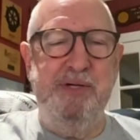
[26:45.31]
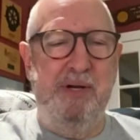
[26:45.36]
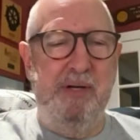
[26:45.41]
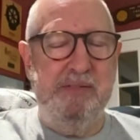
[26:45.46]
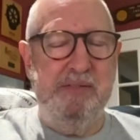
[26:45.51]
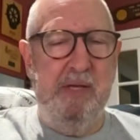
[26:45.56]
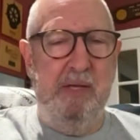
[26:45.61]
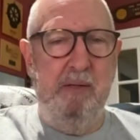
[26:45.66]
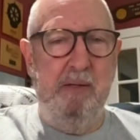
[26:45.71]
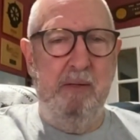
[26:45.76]
And I
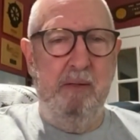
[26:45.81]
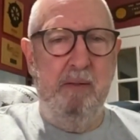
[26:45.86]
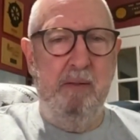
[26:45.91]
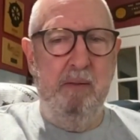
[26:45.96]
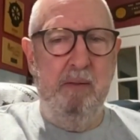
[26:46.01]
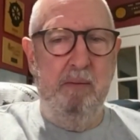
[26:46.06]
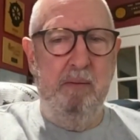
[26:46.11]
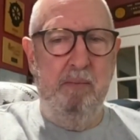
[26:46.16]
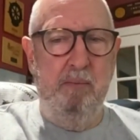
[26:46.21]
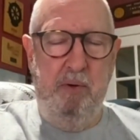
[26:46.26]
was like,
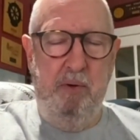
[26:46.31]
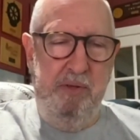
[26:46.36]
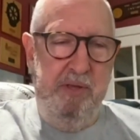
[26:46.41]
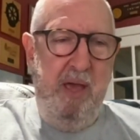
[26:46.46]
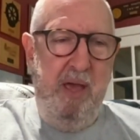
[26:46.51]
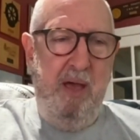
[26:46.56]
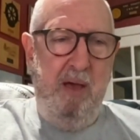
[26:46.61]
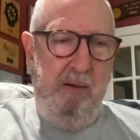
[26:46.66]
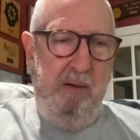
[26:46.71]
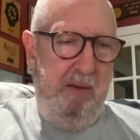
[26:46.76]
"Well,
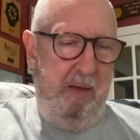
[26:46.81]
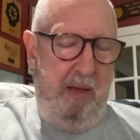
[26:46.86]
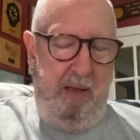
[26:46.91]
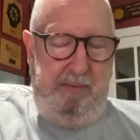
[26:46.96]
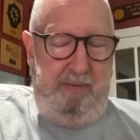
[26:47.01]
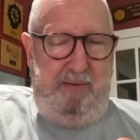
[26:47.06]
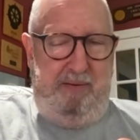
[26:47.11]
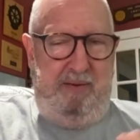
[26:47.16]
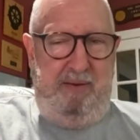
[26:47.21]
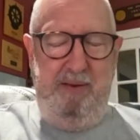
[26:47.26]
yeah." I
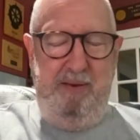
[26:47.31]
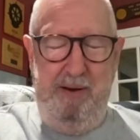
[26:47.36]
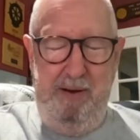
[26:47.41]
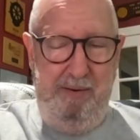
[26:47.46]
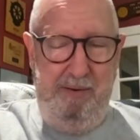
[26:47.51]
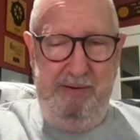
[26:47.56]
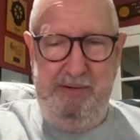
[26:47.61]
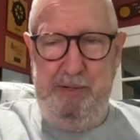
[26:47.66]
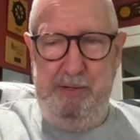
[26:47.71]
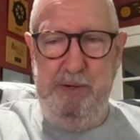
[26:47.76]

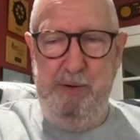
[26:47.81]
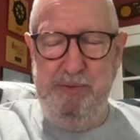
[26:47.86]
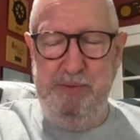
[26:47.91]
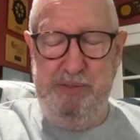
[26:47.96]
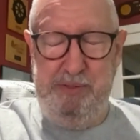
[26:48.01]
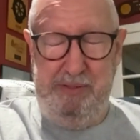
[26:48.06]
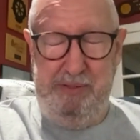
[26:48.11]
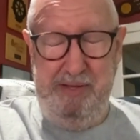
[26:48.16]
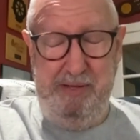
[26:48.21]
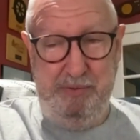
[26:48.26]
didn't know it was
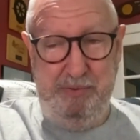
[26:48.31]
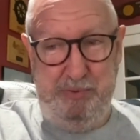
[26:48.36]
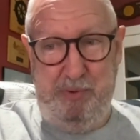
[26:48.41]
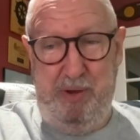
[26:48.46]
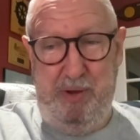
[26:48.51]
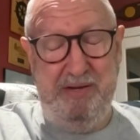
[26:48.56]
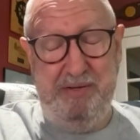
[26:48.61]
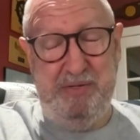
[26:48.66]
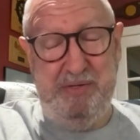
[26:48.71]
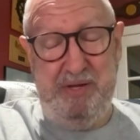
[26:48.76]
illegal, so
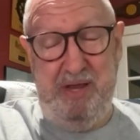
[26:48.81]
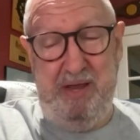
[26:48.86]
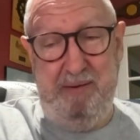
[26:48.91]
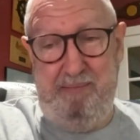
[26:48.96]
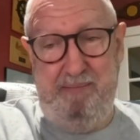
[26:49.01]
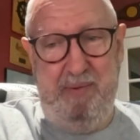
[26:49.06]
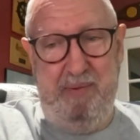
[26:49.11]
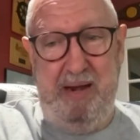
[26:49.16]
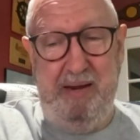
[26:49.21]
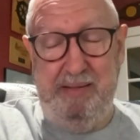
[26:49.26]
I
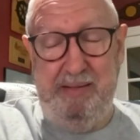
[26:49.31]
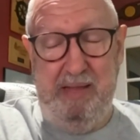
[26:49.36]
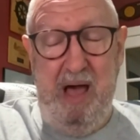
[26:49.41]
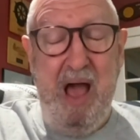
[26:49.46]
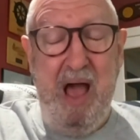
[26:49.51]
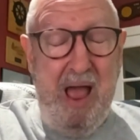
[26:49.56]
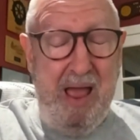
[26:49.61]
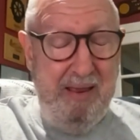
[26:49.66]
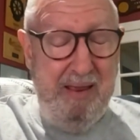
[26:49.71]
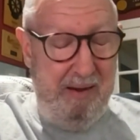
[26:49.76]
didn't
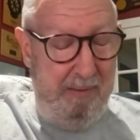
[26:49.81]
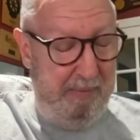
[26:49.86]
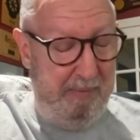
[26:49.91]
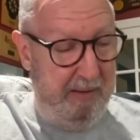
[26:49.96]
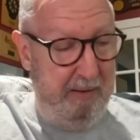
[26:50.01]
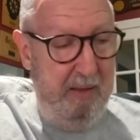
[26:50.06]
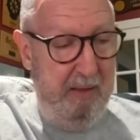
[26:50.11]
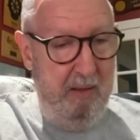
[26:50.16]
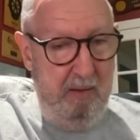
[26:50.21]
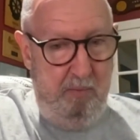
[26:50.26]
lie. And I'm
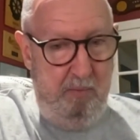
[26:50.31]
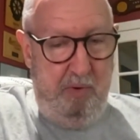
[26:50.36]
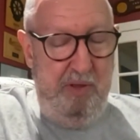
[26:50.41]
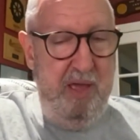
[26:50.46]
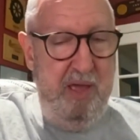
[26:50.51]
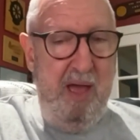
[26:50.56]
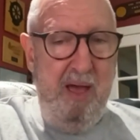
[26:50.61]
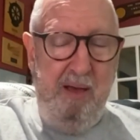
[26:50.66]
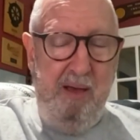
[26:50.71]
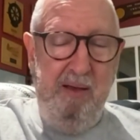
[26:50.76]
like, "Well,
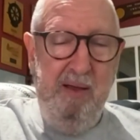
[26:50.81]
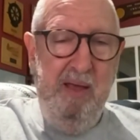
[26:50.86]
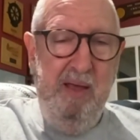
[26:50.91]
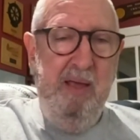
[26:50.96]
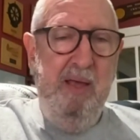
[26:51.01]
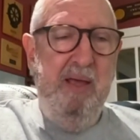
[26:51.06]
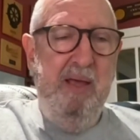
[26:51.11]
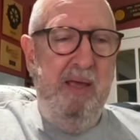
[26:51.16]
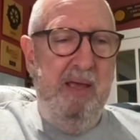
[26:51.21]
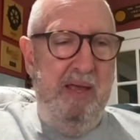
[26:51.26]
yeah."
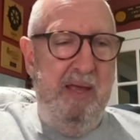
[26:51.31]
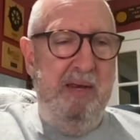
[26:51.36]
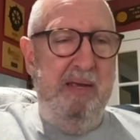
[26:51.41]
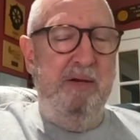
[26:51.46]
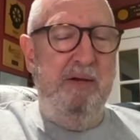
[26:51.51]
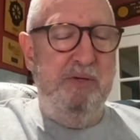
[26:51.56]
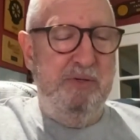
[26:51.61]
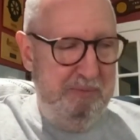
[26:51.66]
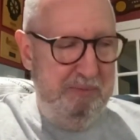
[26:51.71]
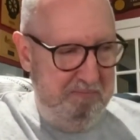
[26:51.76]
And he
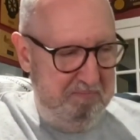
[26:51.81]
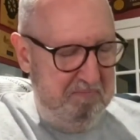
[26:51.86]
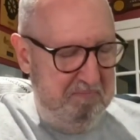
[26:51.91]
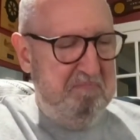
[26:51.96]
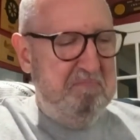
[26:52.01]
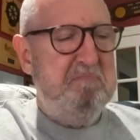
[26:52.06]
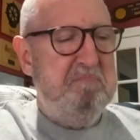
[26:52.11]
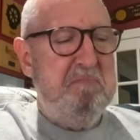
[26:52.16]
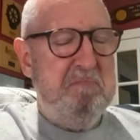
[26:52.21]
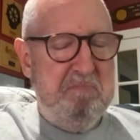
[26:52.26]
goes,
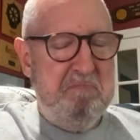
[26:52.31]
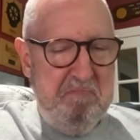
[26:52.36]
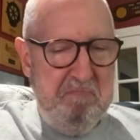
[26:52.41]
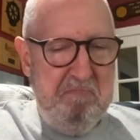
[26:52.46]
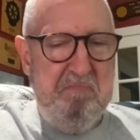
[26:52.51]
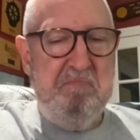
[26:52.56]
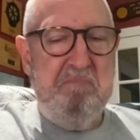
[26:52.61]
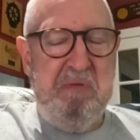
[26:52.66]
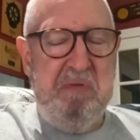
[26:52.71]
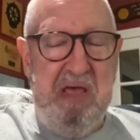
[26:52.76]

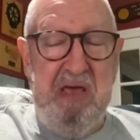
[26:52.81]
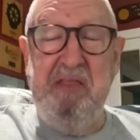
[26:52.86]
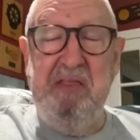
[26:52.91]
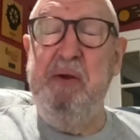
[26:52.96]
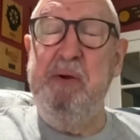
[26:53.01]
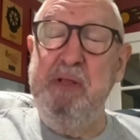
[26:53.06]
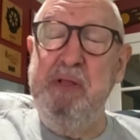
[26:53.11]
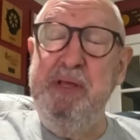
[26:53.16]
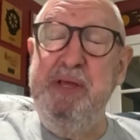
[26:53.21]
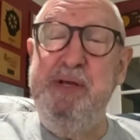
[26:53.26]
"Yeah,
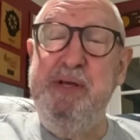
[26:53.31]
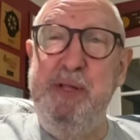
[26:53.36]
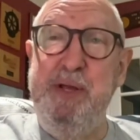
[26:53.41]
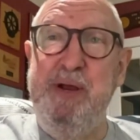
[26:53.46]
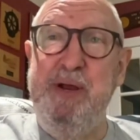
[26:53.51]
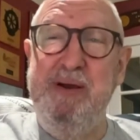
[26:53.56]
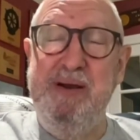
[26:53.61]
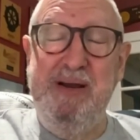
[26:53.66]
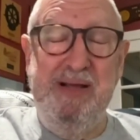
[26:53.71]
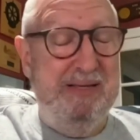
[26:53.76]
they're illegal
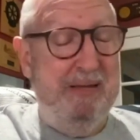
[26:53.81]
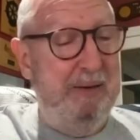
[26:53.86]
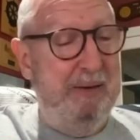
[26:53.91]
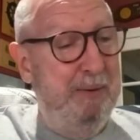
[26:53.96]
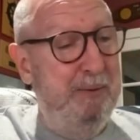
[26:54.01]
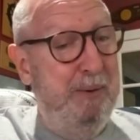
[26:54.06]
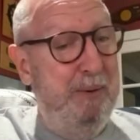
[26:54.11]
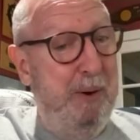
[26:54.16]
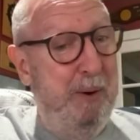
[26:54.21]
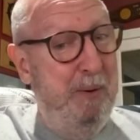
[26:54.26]
here." I was like,
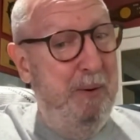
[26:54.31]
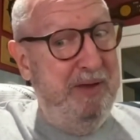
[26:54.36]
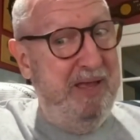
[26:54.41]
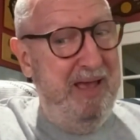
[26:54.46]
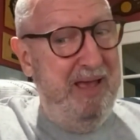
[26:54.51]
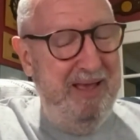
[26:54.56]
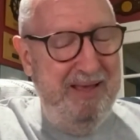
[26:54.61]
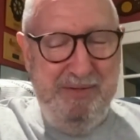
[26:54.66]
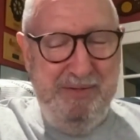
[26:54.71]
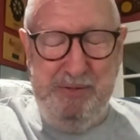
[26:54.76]
"Oh,
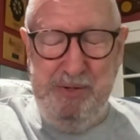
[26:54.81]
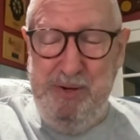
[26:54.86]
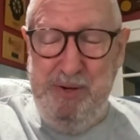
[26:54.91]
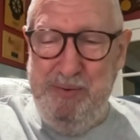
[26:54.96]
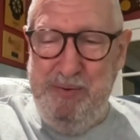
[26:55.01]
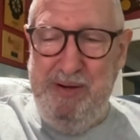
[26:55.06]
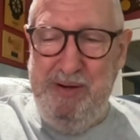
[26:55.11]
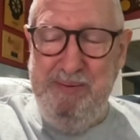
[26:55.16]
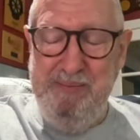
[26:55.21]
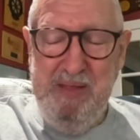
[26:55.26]
okay."
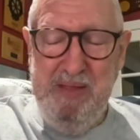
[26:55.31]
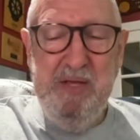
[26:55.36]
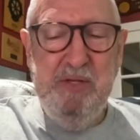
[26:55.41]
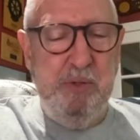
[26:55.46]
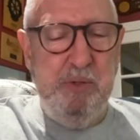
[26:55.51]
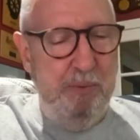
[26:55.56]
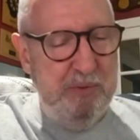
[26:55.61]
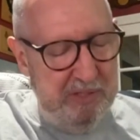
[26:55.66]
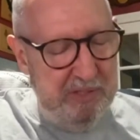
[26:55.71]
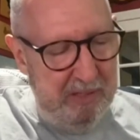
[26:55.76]
So
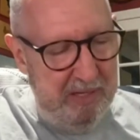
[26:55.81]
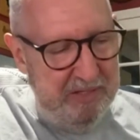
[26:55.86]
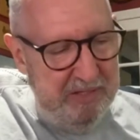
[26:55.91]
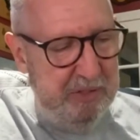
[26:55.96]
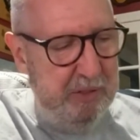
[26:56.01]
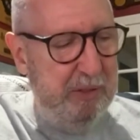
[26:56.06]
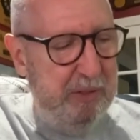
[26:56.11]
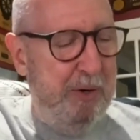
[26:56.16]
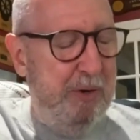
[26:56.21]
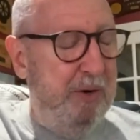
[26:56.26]
it was a
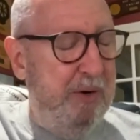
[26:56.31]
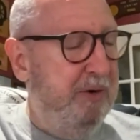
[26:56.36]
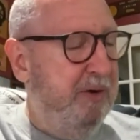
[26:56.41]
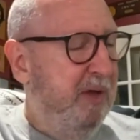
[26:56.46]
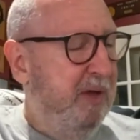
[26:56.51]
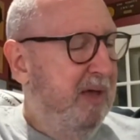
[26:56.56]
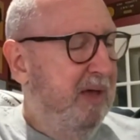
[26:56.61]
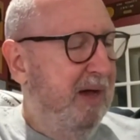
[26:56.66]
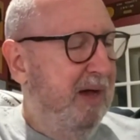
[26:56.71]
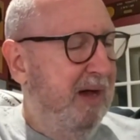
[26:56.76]
lesson learned,
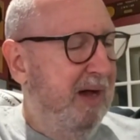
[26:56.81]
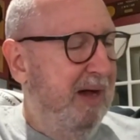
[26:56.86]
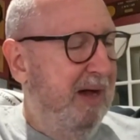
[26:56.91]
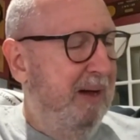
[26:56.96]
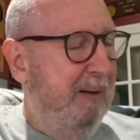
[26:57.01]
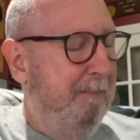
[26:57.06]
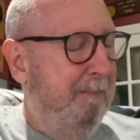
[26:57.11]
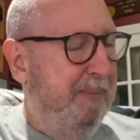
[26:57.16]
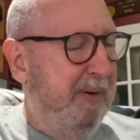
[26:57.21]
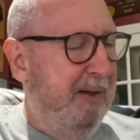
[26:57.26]

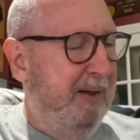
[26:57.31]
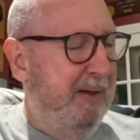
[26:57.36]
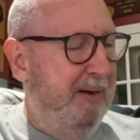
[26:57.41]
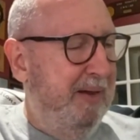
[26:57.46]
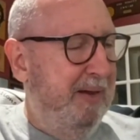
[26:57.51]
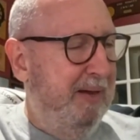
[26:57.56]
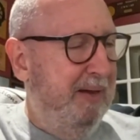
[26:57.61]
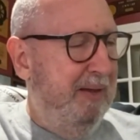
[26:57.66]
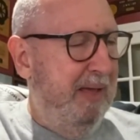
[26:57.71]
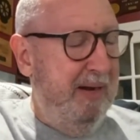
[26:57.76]
but
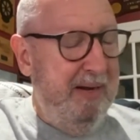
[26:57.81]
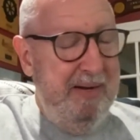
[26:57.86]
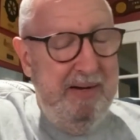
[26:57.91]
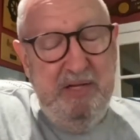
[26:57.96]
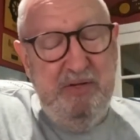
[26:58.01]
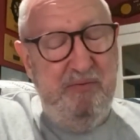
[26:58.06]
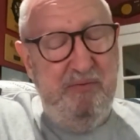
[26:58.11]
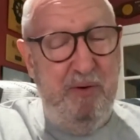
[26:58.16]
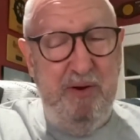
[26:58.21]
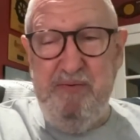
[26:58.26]
had a
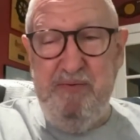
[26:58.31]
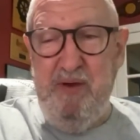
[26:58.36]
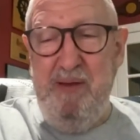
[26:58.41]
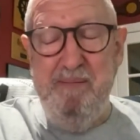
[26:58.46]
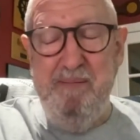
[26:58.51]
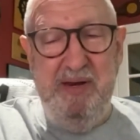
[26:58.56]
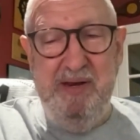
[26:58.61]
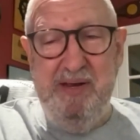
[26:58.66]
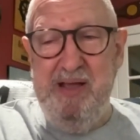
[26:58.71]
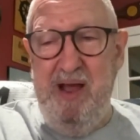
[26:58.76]
nice
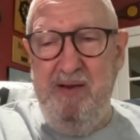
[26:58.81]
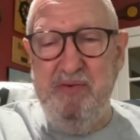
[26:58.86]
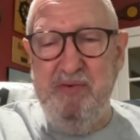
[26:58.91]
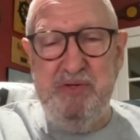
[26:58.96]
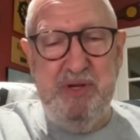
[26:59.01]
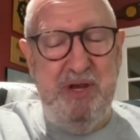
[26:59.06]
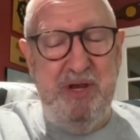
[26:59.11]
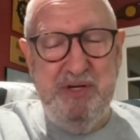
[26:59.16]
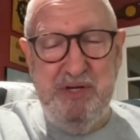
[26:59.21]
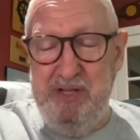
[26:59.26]
45-minute
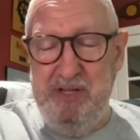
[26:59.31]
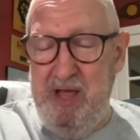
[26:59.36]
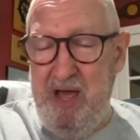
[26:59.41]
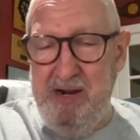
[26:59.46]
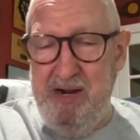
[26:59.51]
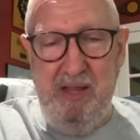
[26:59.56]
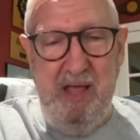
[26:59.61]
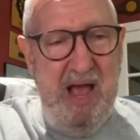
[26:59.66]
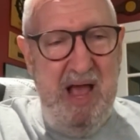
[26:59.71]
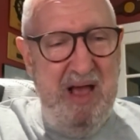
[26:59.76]
conversation, a
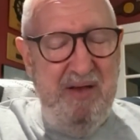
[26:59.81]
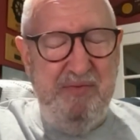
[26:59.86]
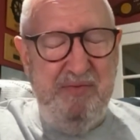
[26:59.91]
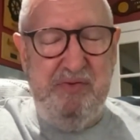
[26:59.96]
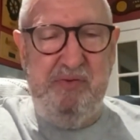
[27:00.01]
lot of laughs.